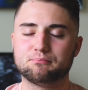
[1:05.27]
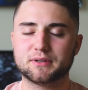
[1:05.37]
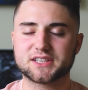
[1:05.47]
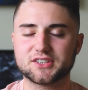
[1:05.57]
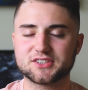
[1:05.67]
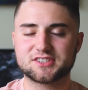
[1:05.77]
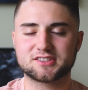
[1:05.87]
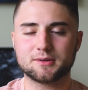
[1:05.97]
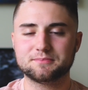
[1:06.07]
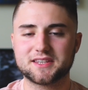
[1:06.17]
but there's
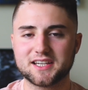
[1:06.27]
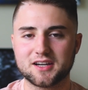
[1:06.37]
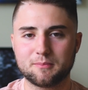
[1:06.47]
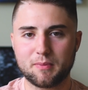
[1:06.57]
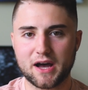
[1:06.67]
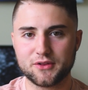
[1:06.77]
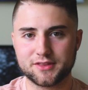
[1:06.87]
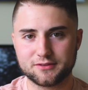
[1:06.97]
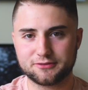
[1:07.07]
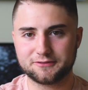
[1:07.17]
something
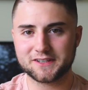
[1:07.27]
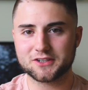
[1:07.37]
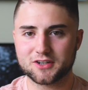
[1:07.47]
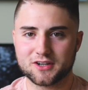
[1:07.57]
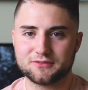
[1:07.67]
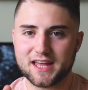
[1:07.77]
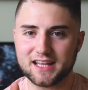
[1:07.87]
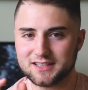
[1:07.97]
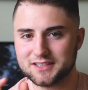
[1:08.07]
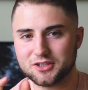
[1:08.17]
about the fear of
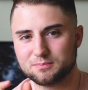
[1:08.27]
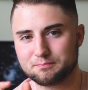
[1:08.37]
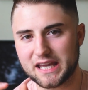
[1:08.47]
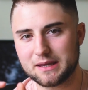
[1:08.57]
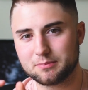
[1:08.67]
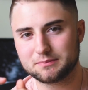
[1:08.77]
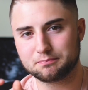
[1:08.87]
that little baby